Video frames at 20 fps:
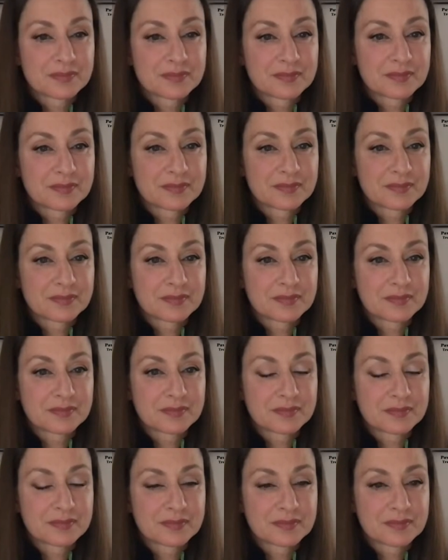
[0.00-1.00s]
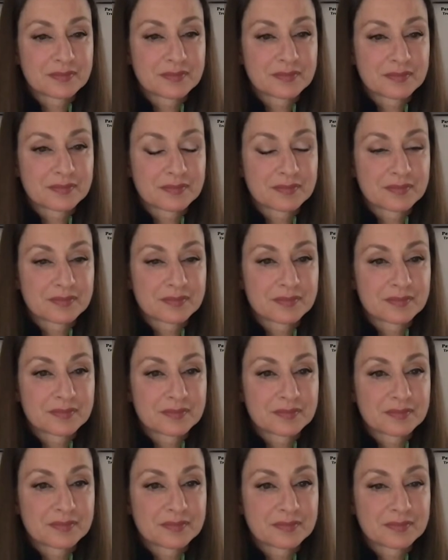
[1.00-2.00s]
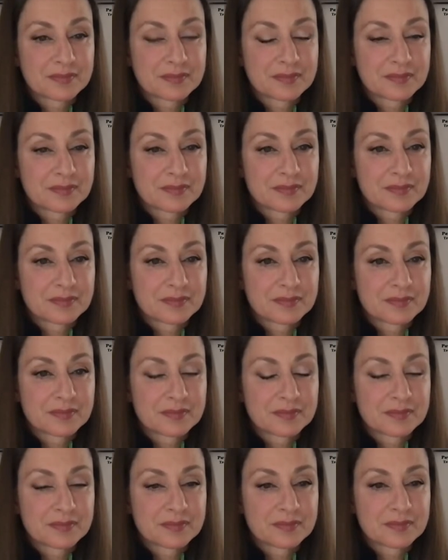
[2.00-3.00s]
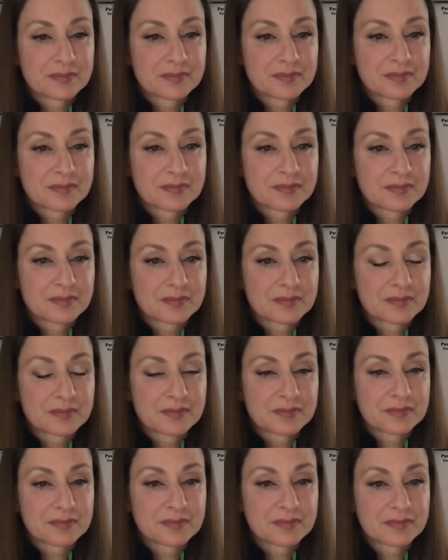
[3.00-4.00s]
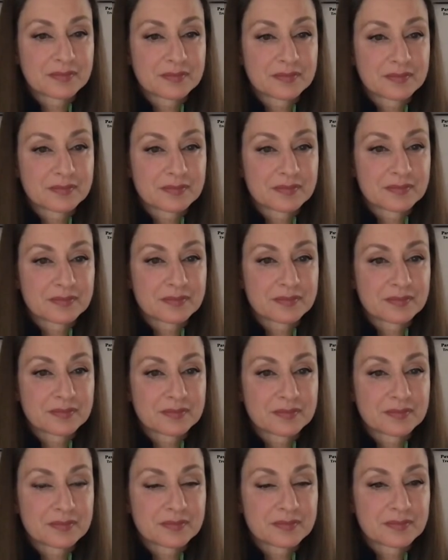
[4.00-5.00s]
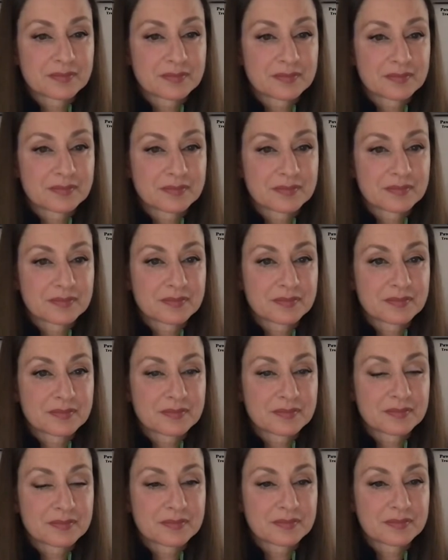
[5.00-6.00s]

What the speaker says: (not speaking)